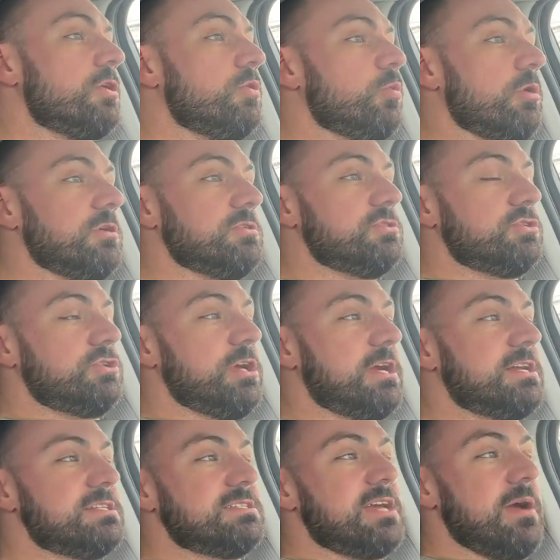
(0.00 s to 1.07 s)
Where
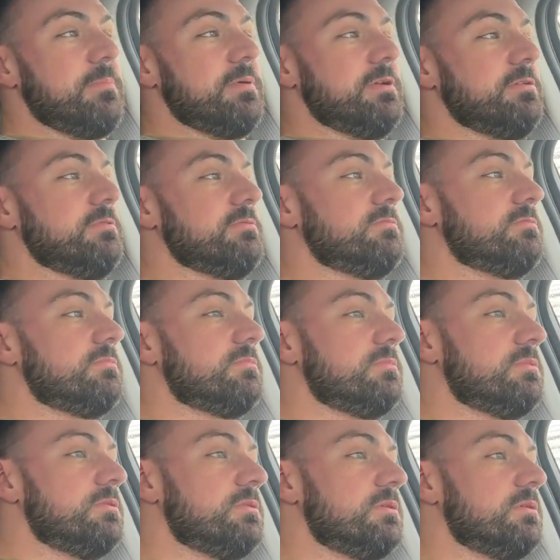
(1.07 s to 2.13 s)
chickens have been
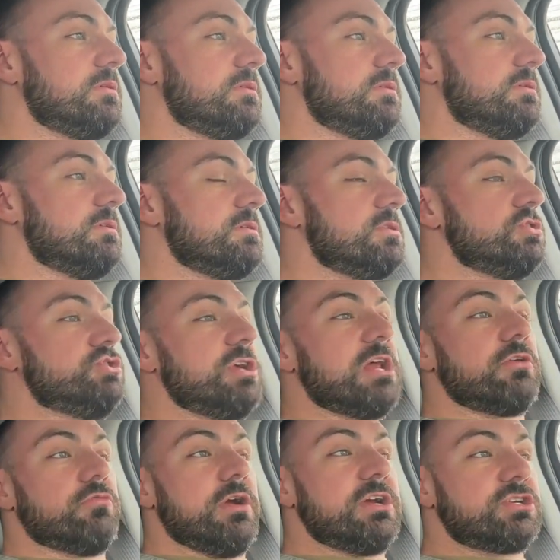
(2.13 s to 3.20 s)

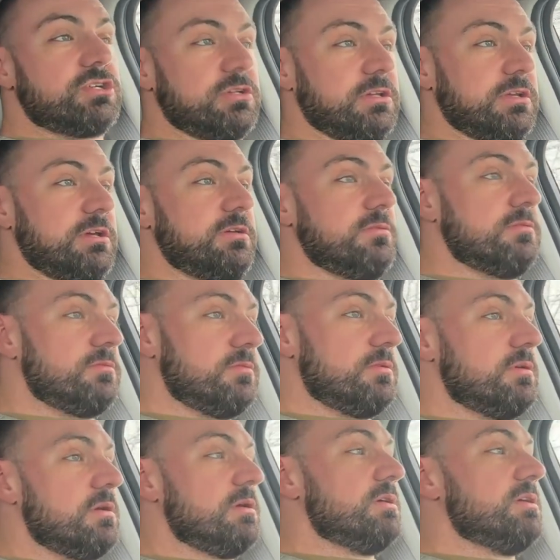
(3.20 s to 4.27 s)
generationally
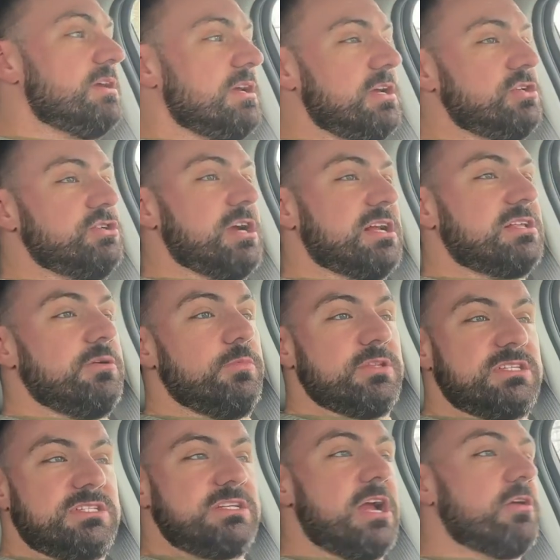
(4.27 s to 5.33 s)
injected with
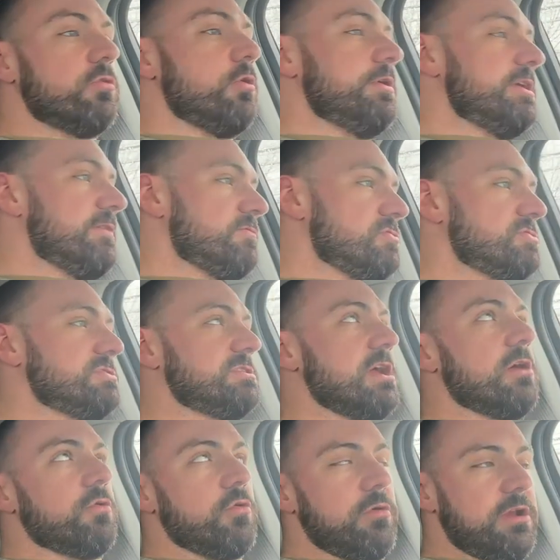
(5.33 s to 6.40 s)
steroid after
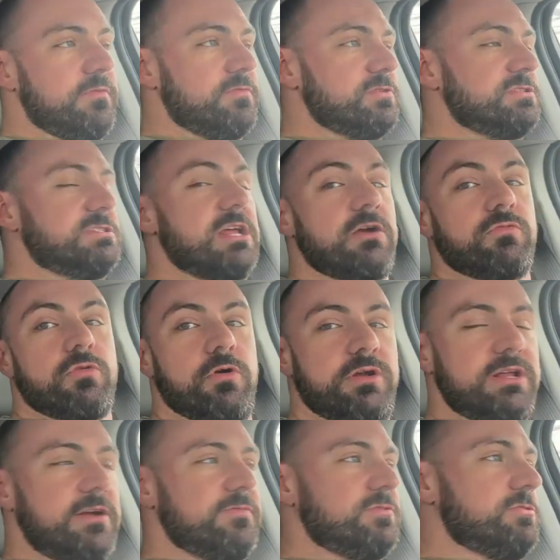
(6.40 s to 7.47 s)
steroid after
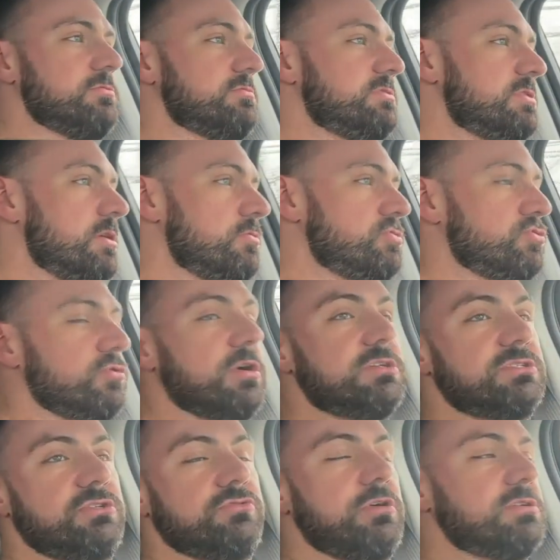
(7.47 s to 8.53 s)
steroid after, drugs
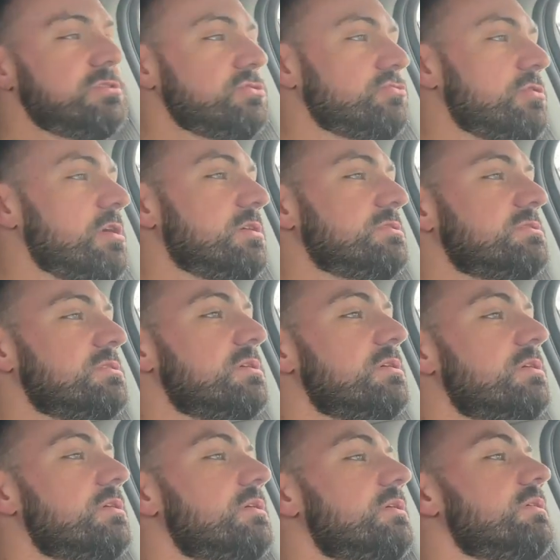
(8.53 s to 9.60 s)
and drugs and drugs.
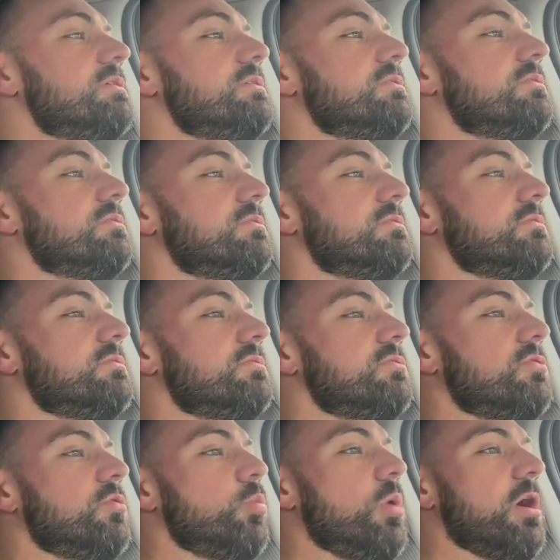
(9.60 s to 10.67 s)

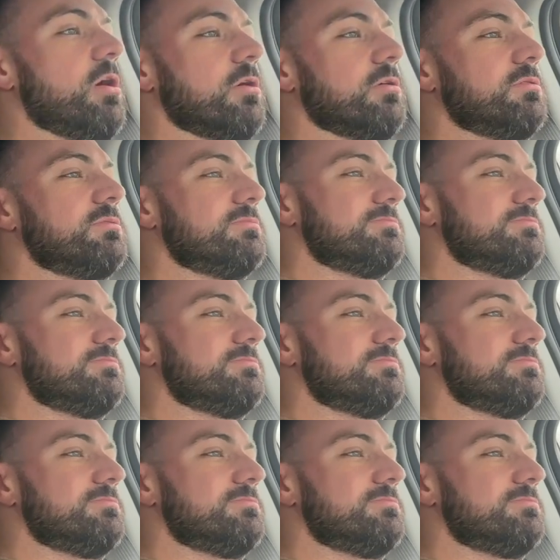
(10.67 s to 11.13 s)
Where,